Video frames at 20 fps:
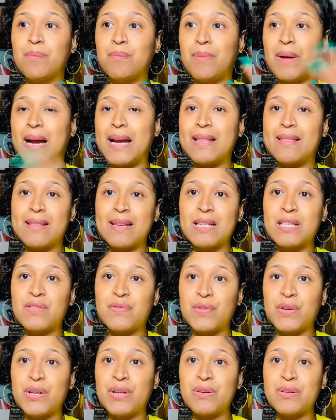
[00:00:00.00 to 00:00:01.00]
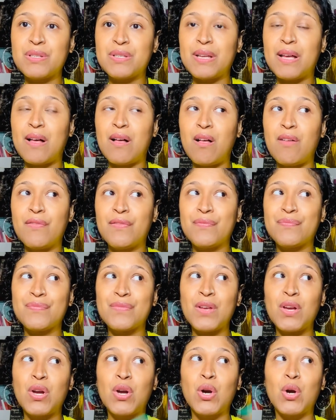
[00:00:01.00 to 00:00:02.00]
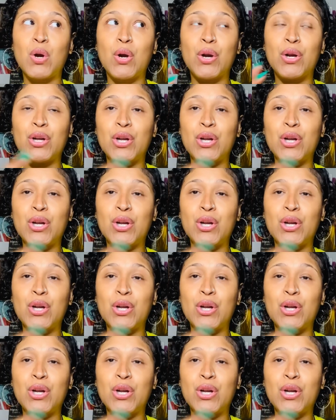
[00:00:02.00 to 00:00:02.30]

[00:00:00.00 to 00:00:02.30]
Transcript: buy things for yourself, or